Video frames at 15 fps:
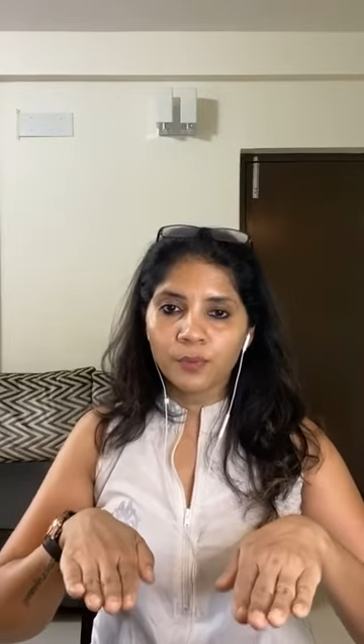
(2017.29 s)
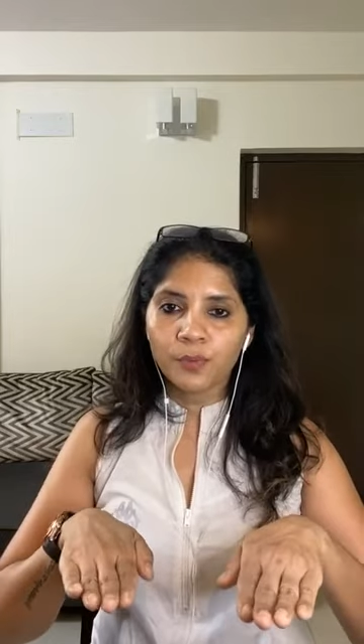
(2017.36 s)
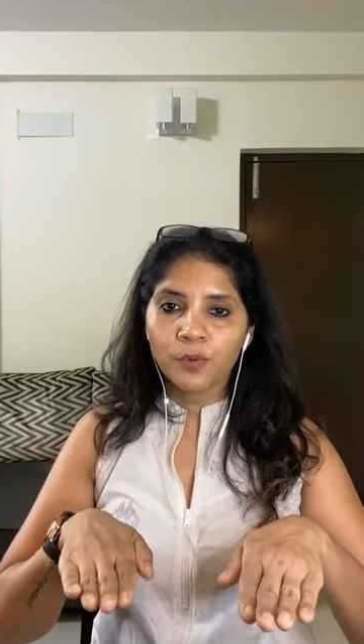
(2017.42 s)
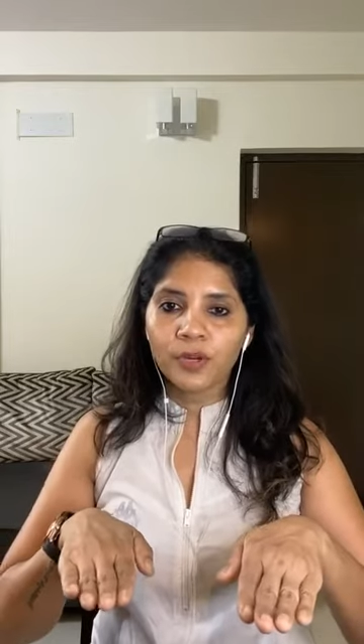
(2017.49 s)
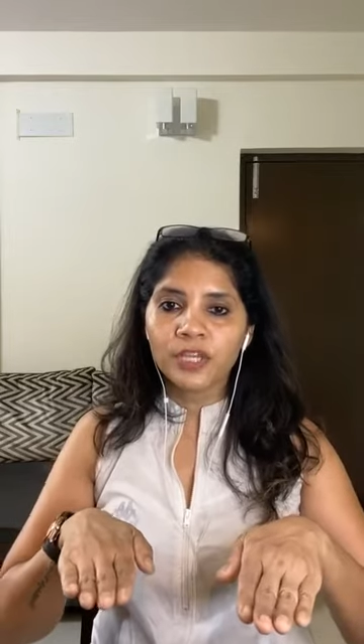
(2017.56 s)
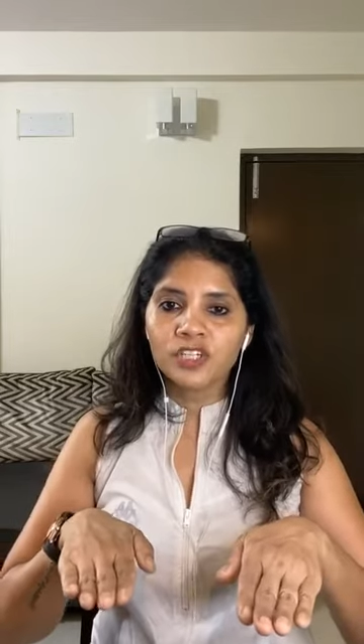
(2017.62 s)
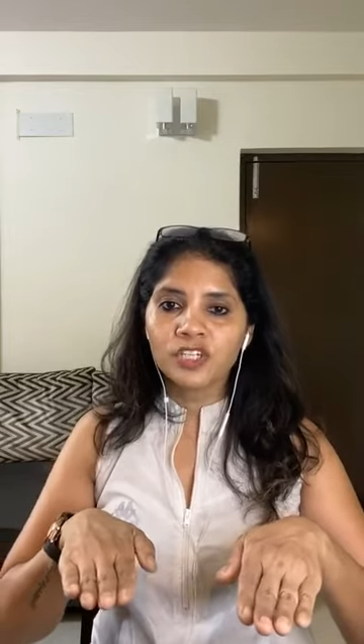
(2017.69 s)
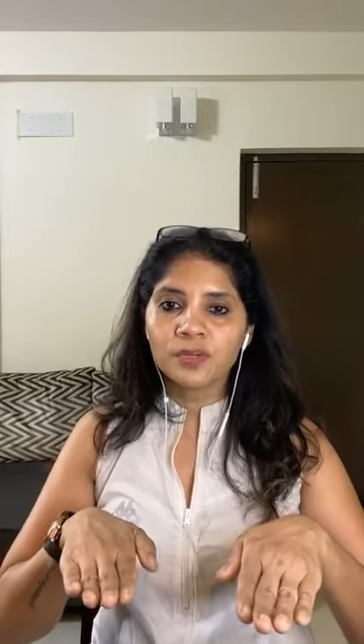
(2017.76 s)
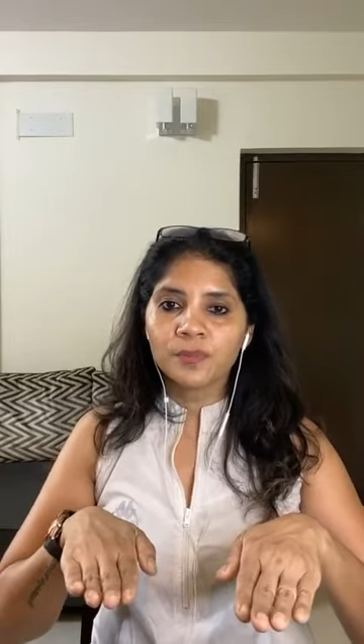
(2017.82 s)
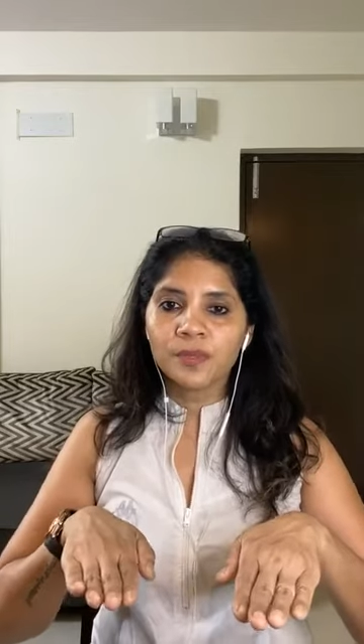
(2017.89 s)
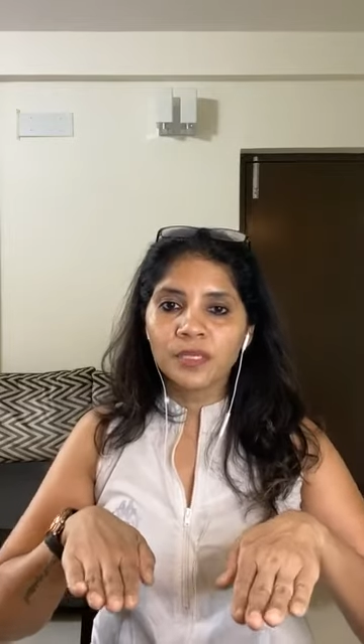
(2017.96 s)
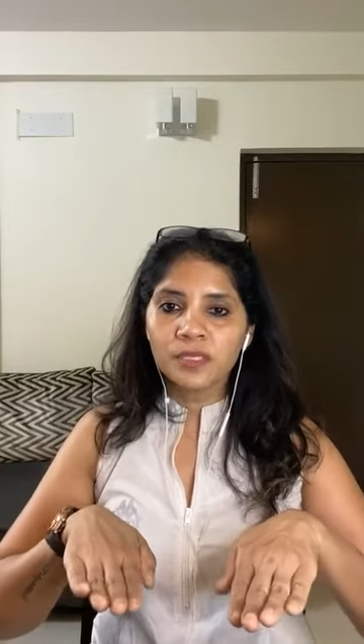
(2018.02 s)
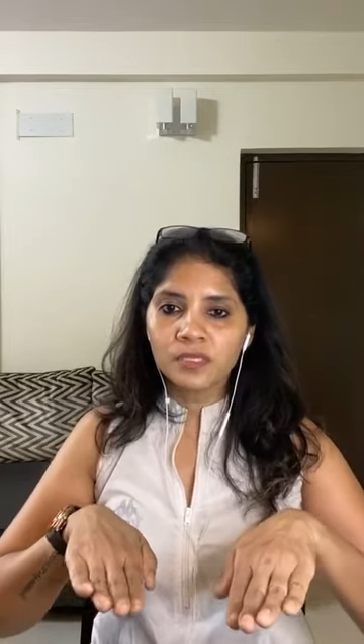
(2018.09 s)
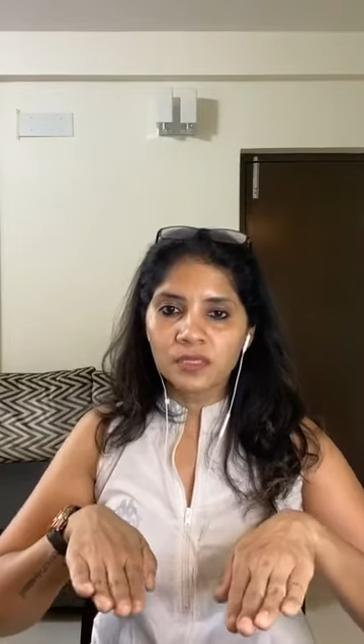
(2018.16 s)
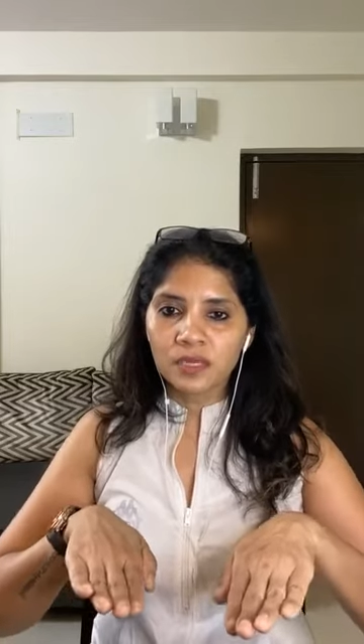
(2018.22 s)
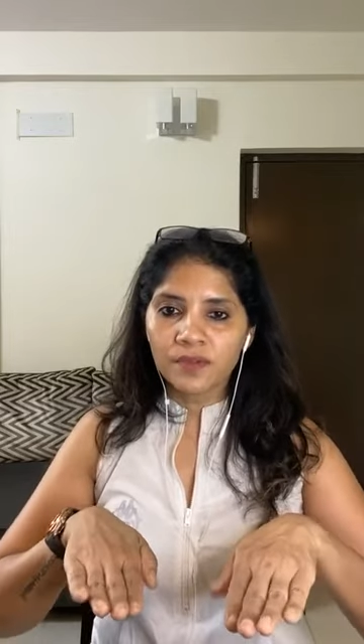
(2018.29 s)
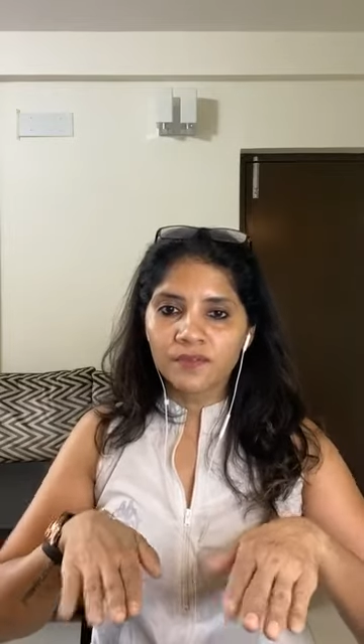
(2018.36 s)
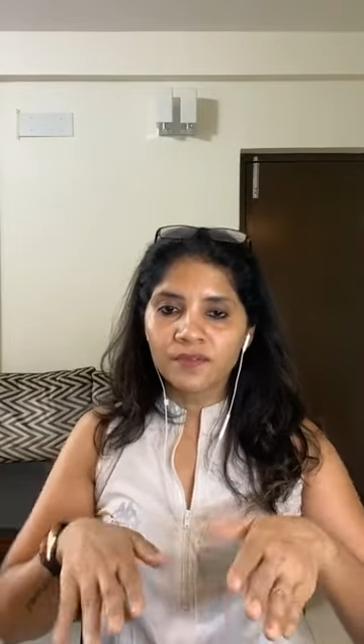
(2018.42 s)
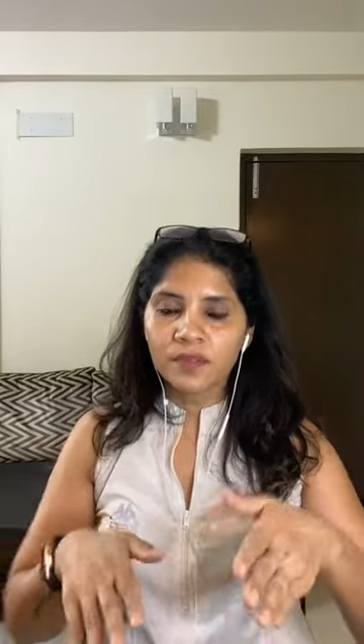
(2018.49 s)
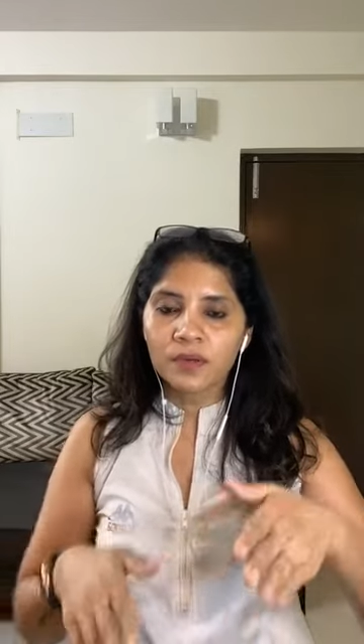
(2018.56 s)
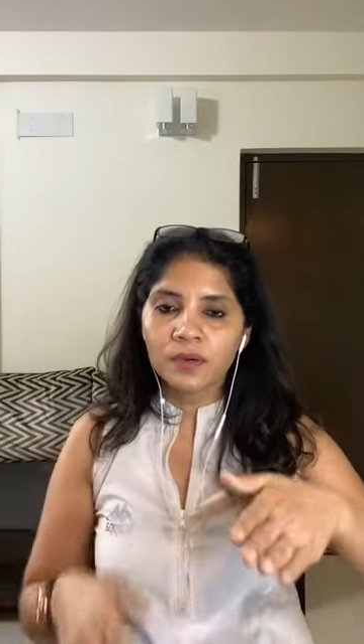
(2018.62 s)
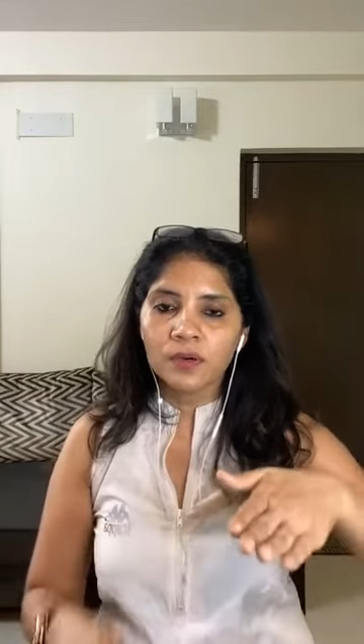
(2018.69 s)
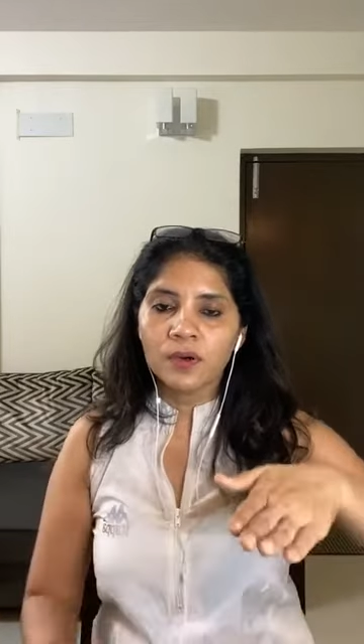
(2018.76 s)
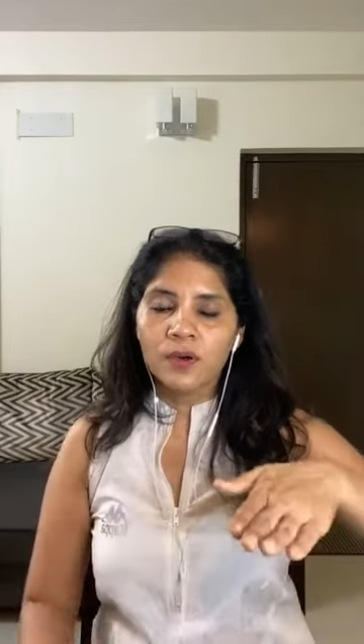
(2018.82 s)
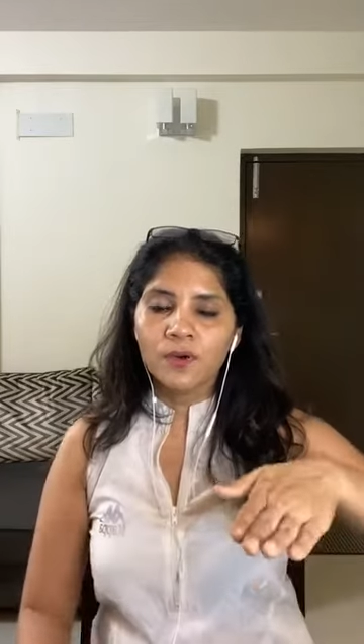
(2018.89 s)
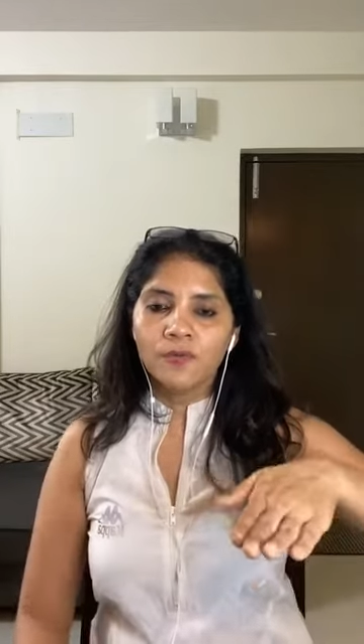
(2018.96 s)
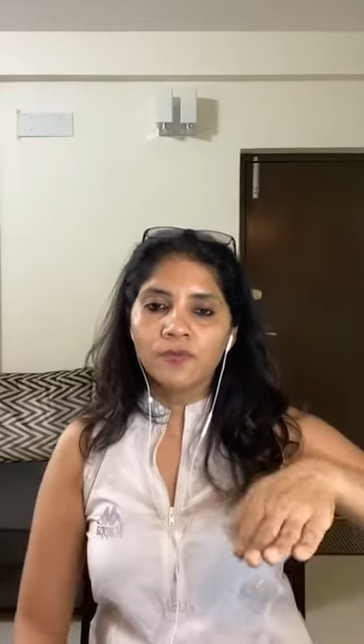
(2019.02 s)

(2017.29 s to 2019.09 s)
Pronation means if the